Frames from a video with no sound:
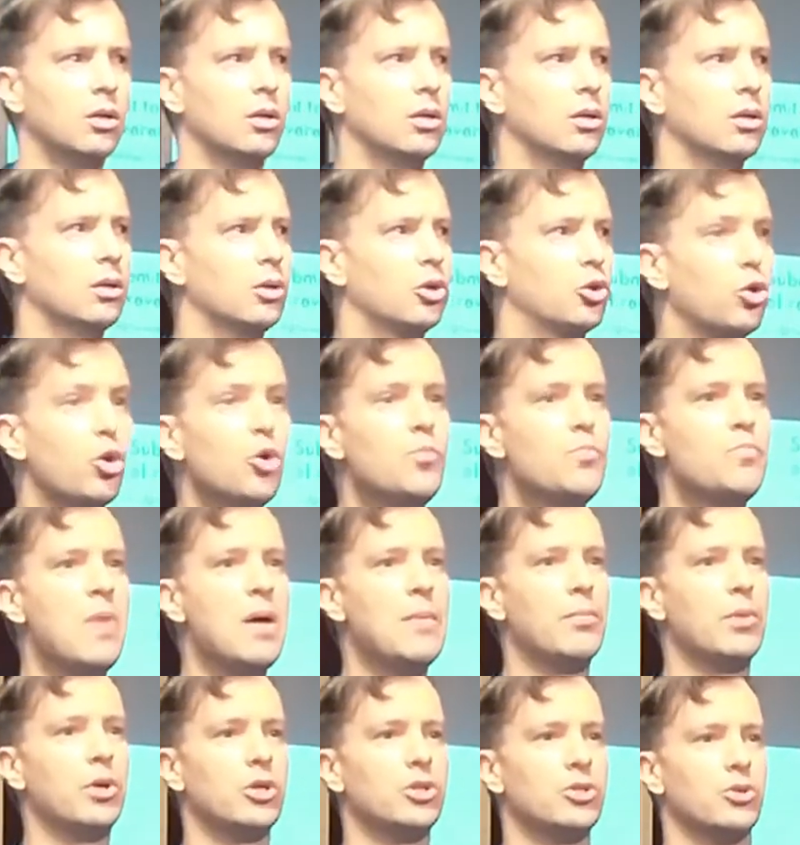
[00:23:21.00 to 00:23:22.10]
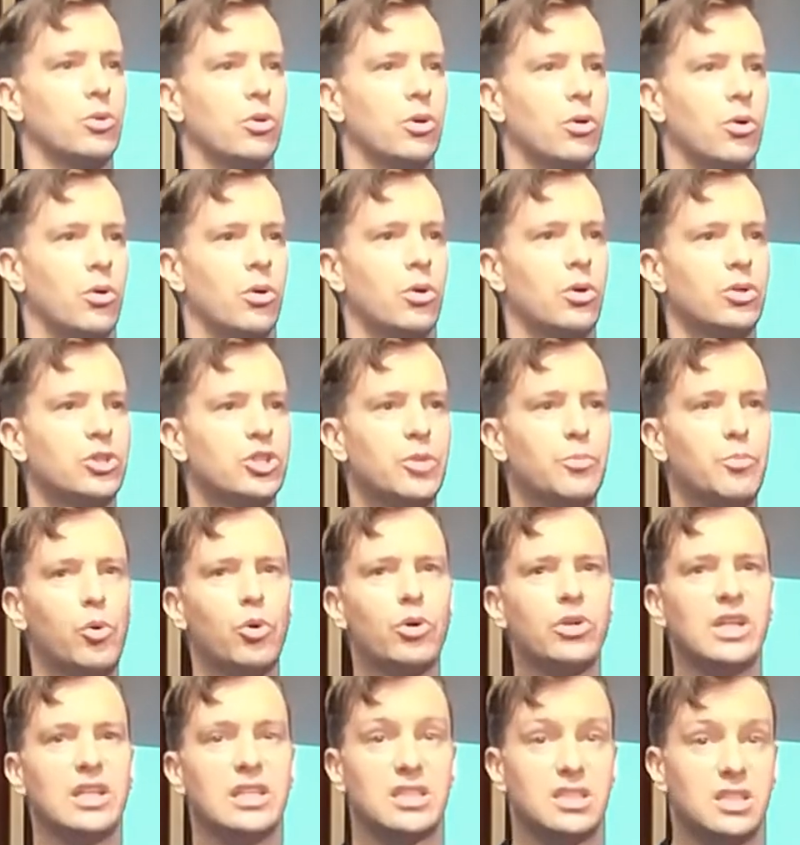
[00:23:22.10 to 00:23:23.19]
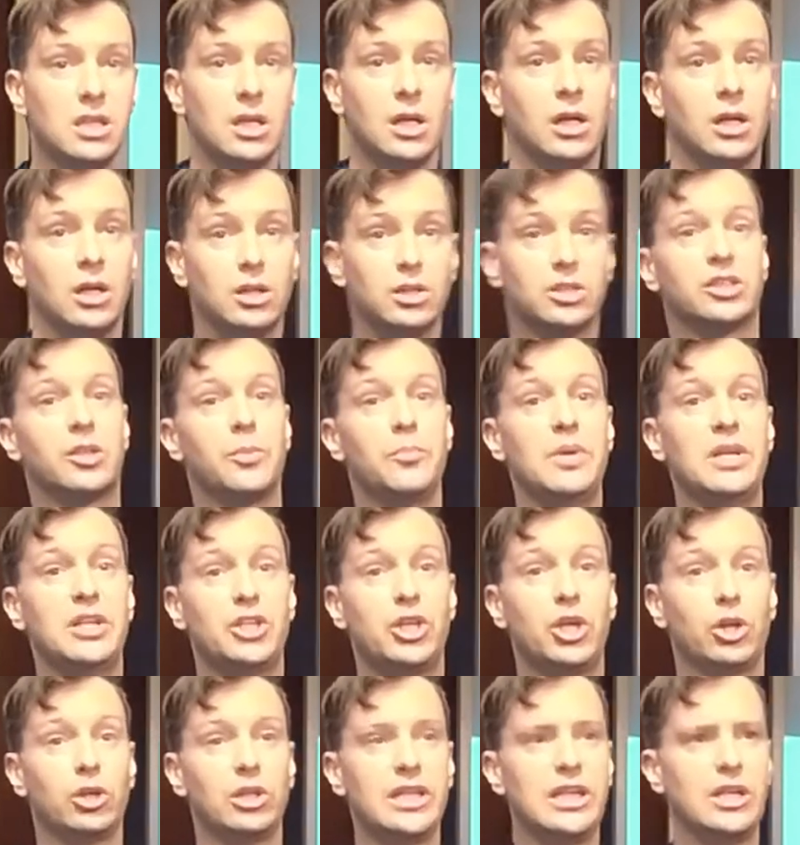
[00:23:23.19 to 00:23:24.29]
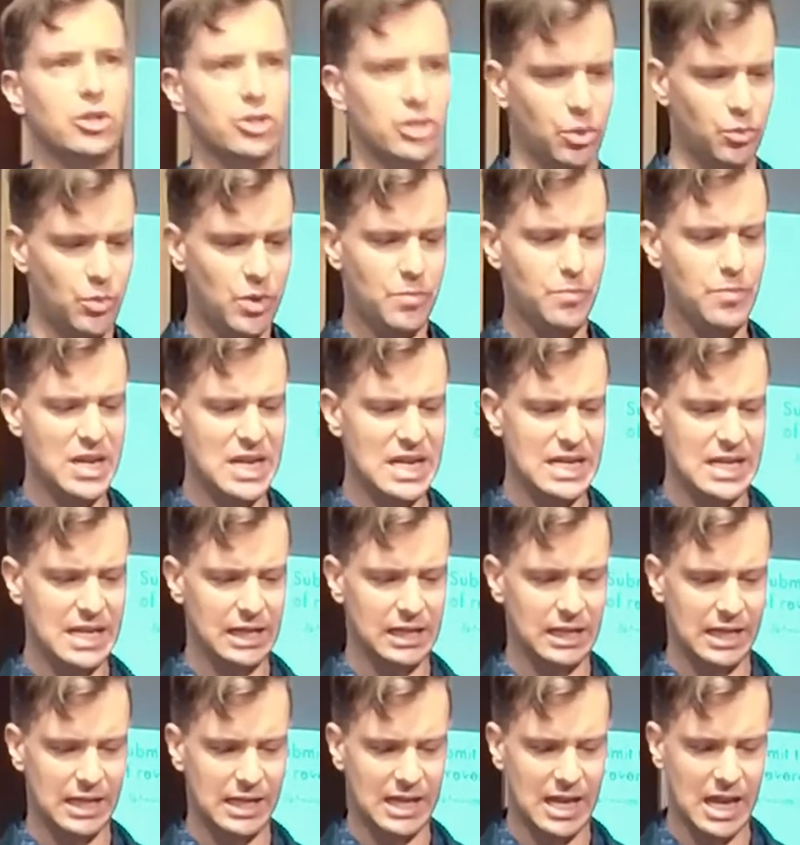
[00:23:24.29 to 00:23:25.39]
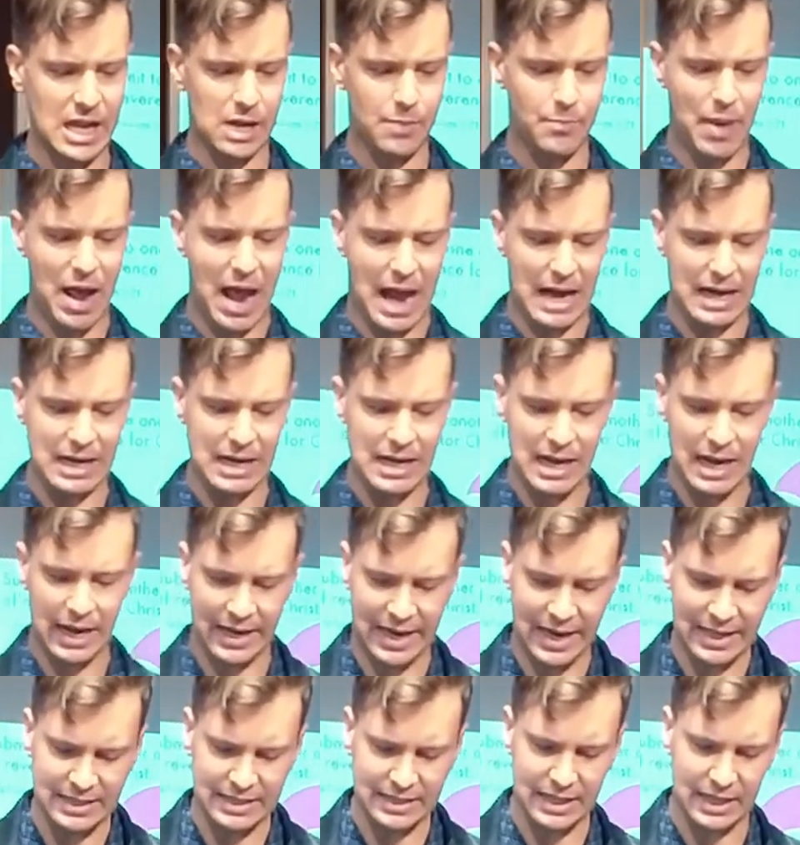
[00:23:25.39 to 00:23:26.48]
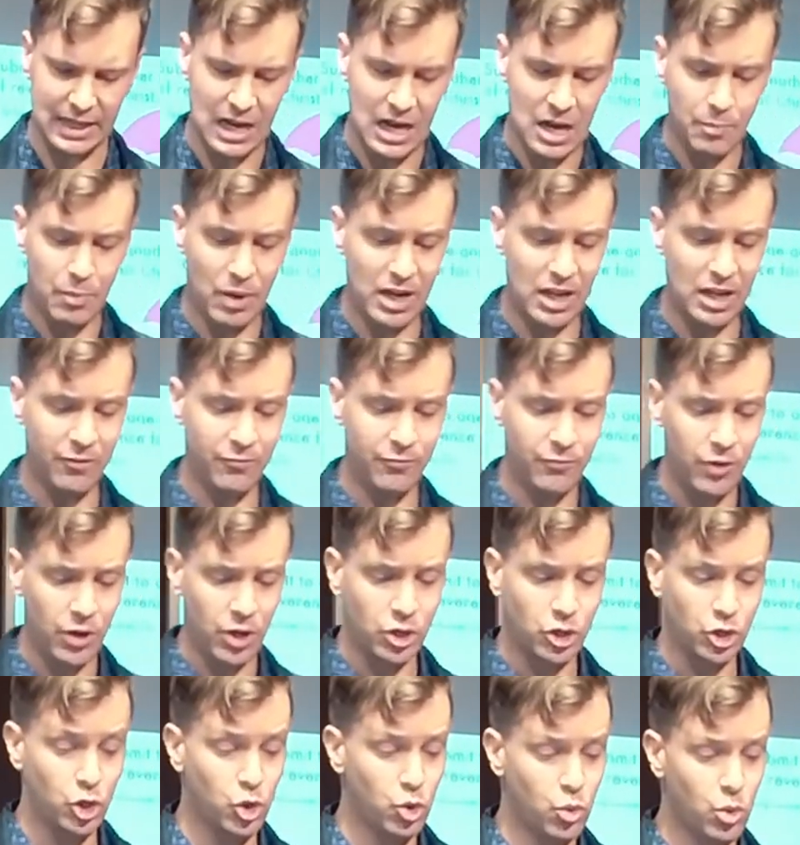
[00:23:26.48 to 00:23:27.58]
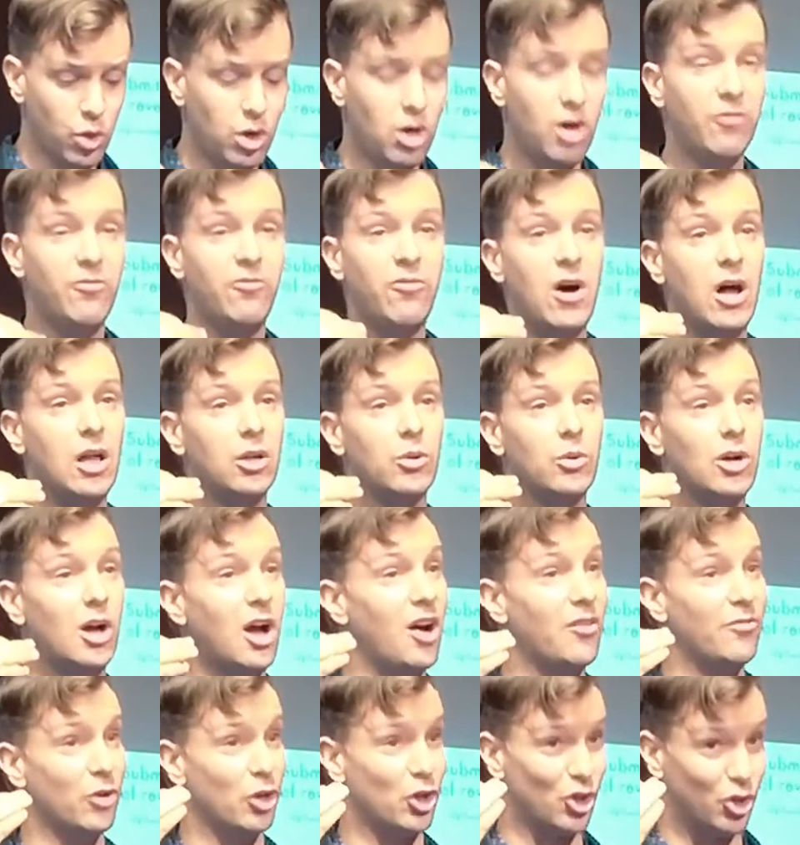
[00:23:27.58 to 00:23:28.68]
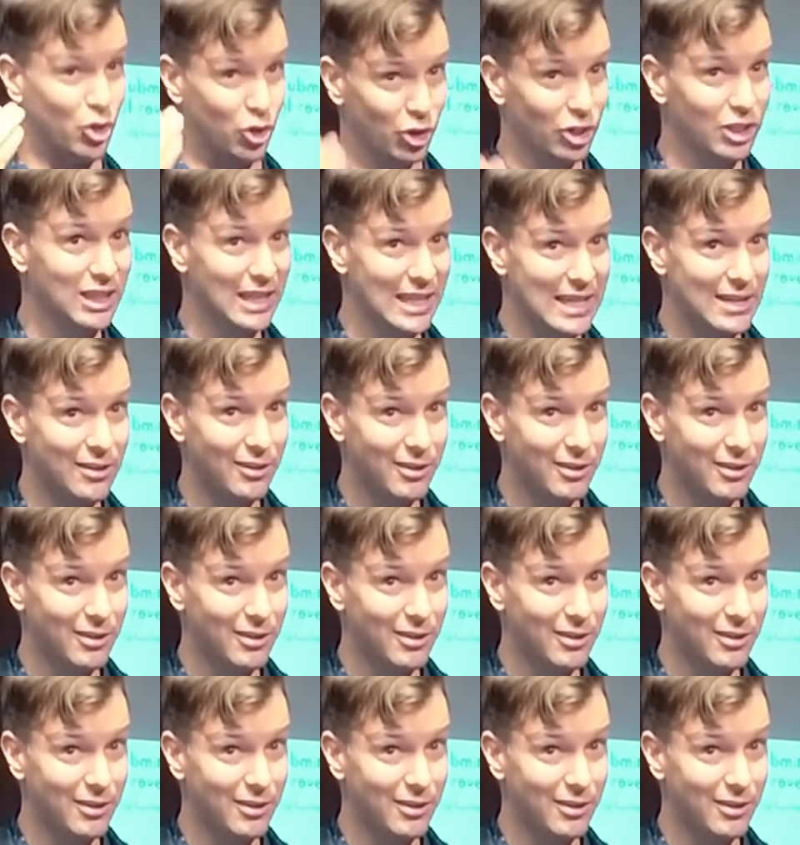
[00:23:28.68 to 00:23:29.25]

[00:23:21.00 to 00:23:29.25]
group members or subordinates, submit to your leaders, and we immediately kick back against it. But if you were a follower of a good leader,